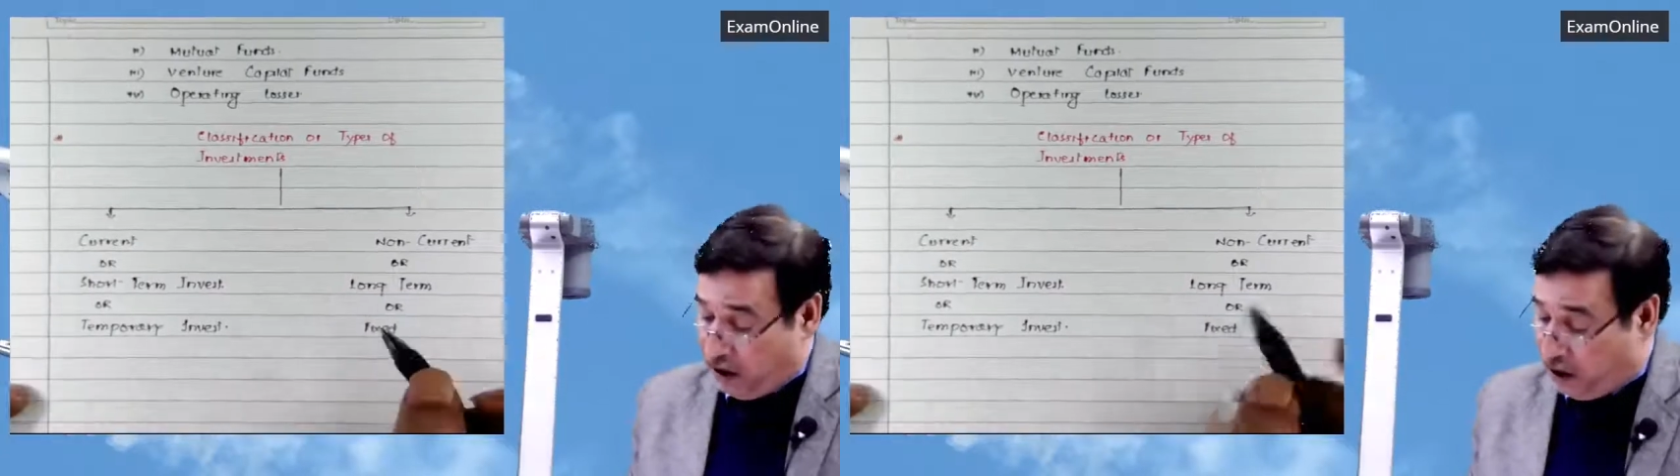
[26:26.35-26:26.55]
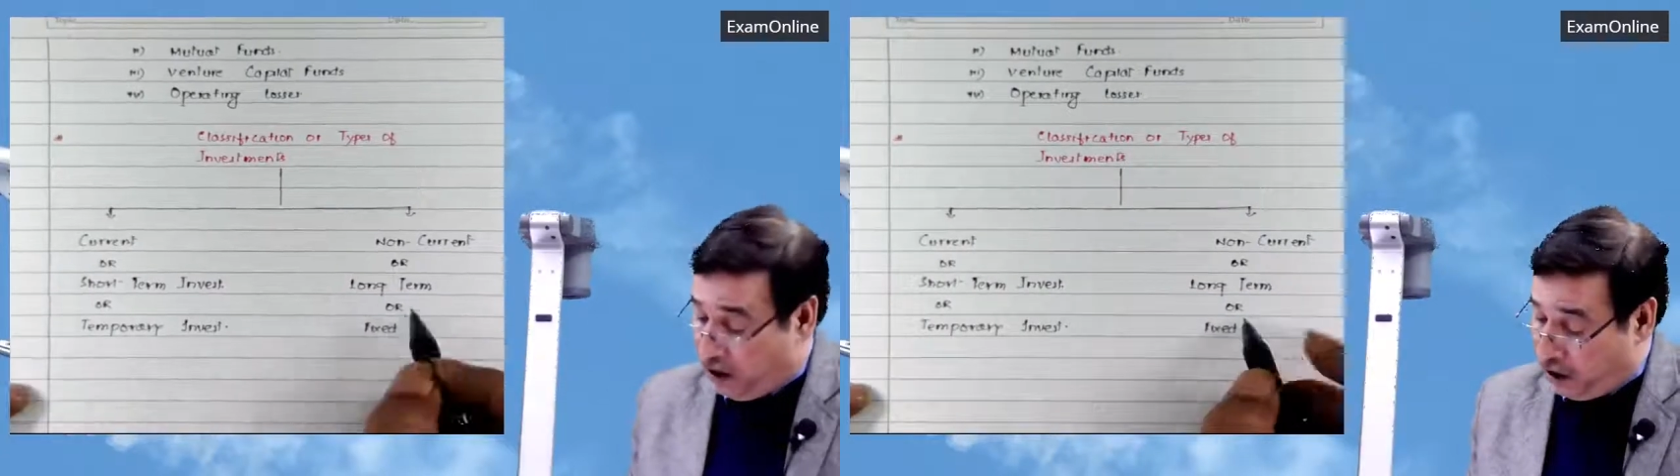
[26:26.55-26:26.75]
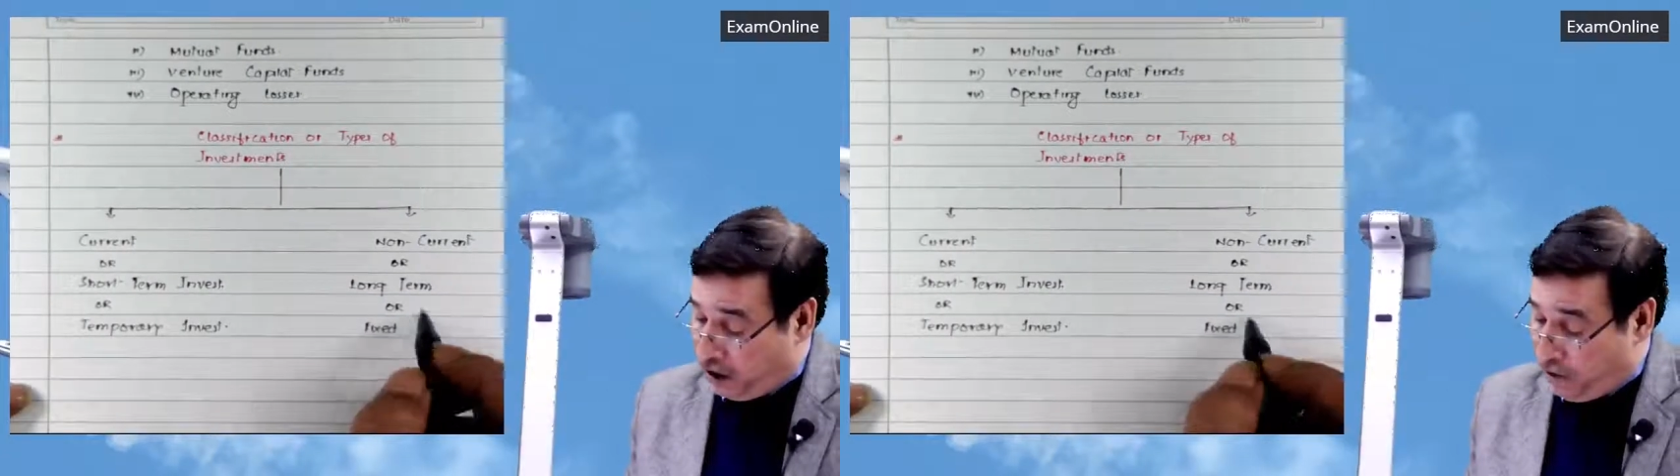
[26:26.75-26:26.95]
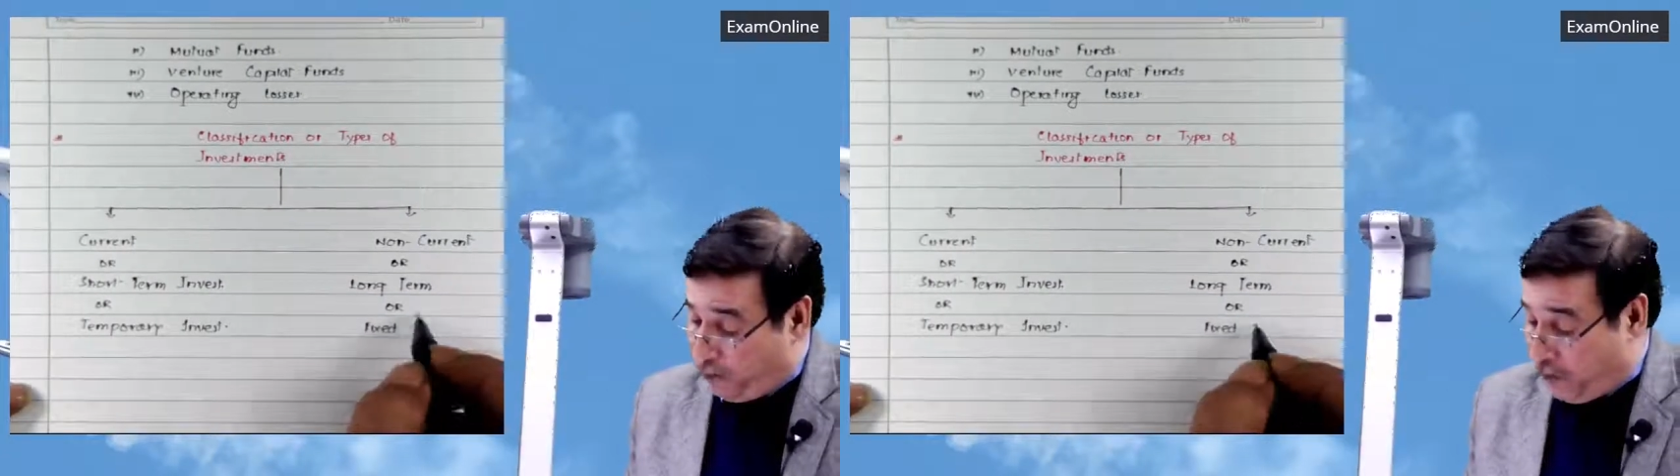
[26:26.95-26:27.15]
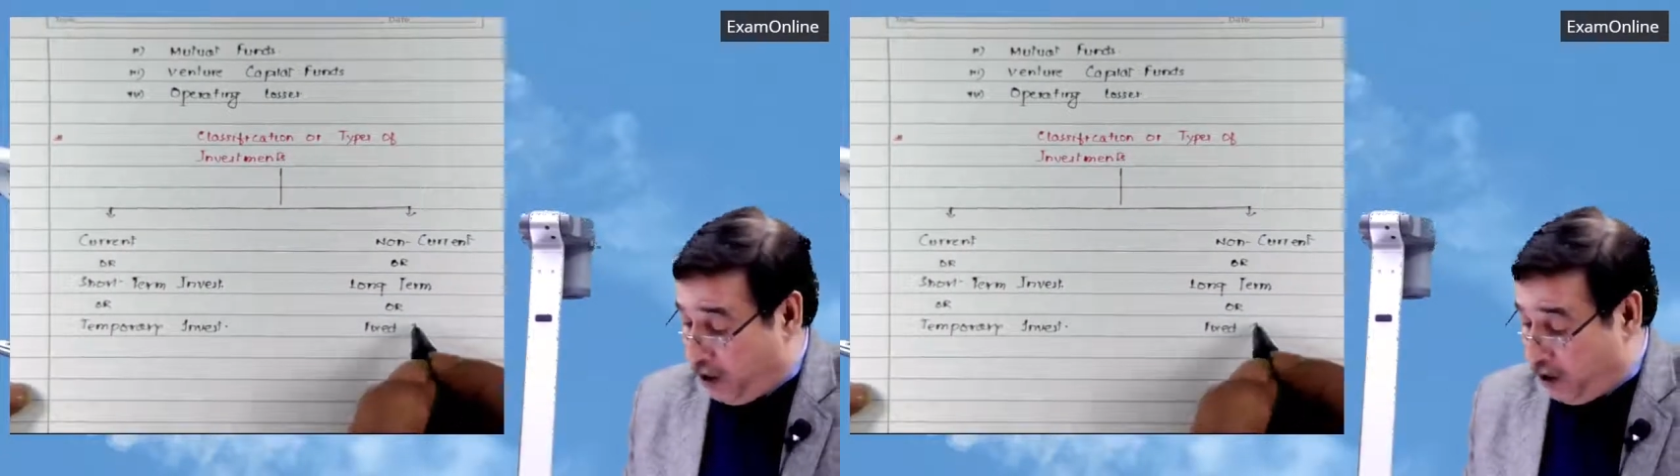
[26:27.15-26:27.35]
Correct?
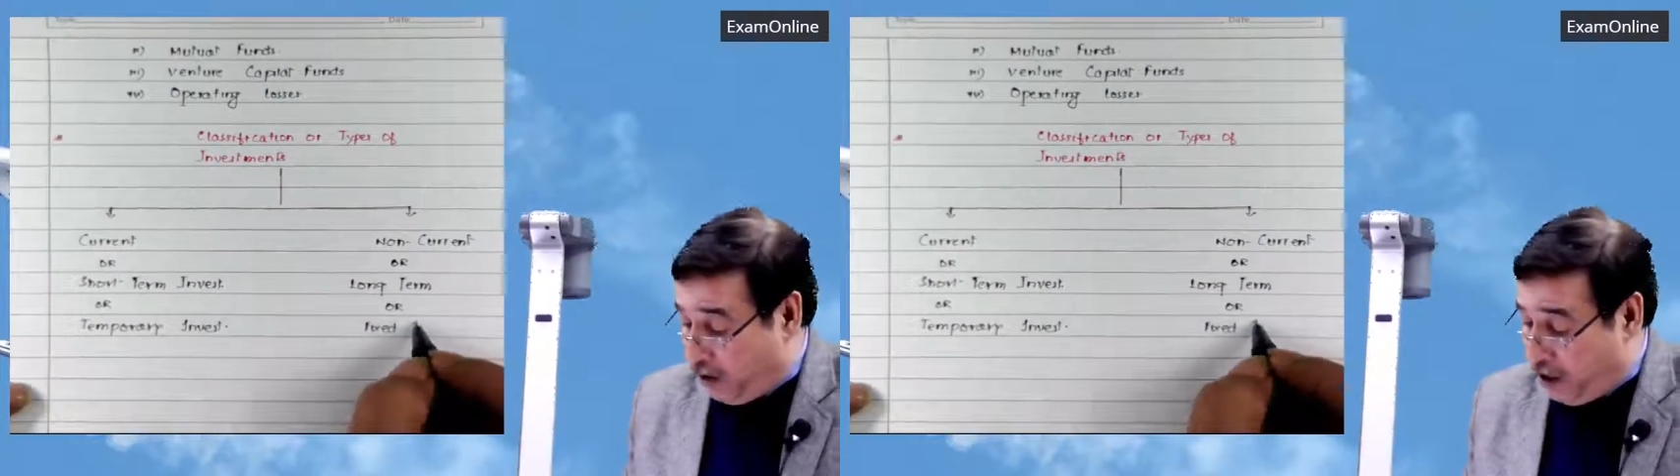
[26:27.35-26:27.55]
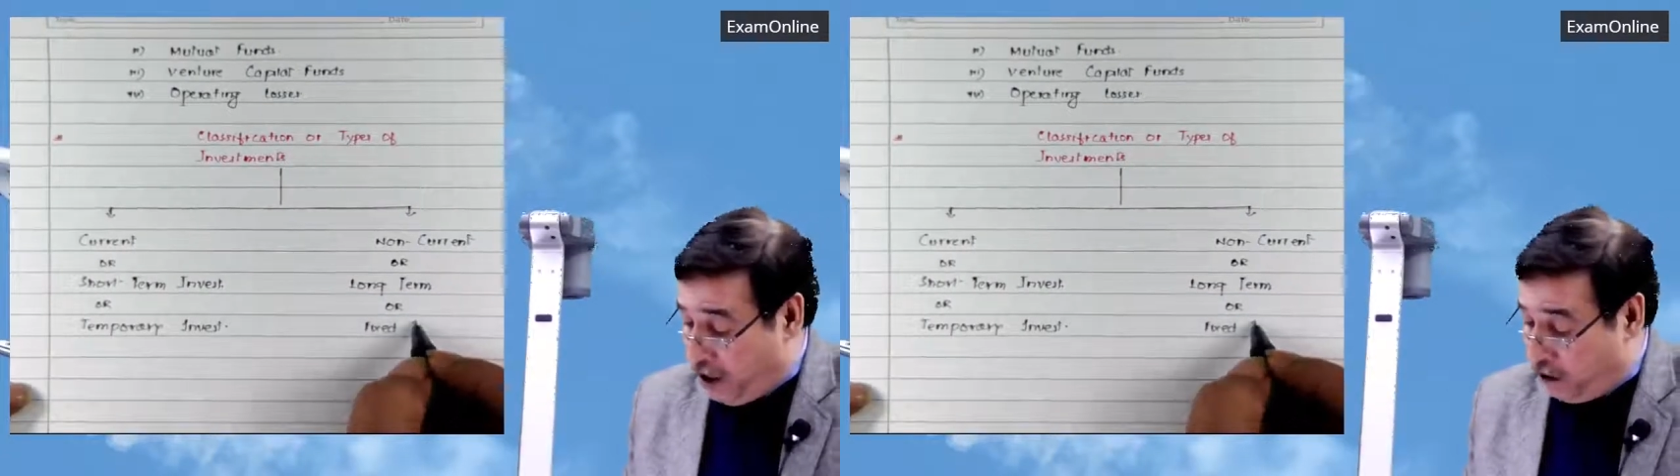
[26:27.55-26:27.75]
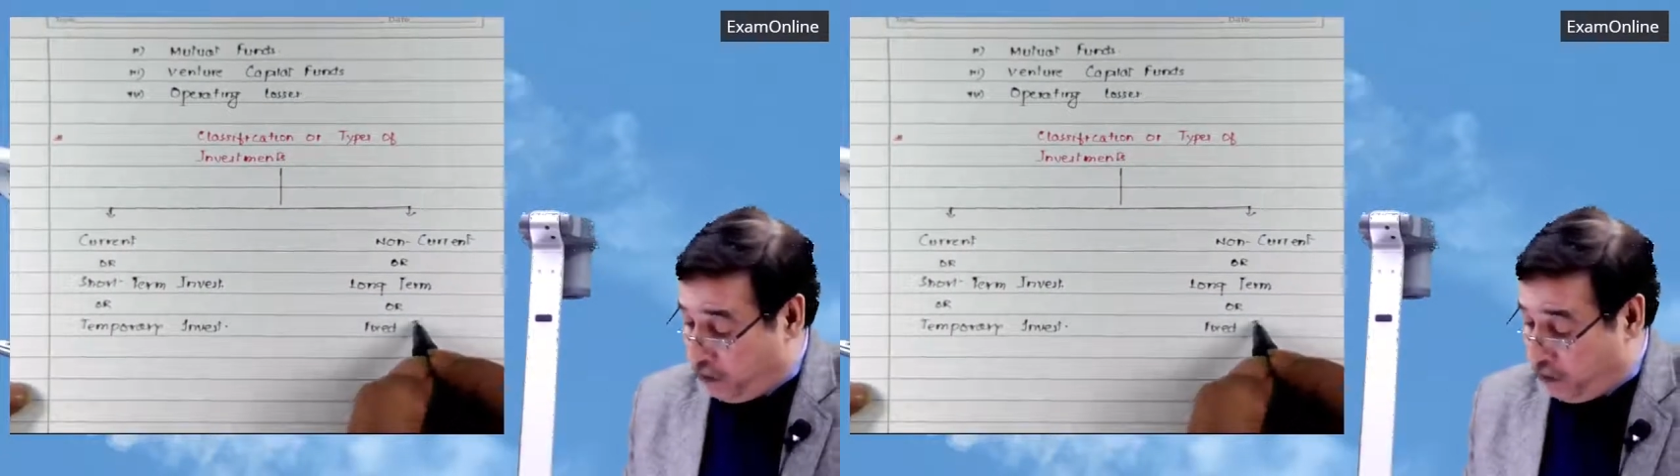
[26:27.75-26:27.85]
Now,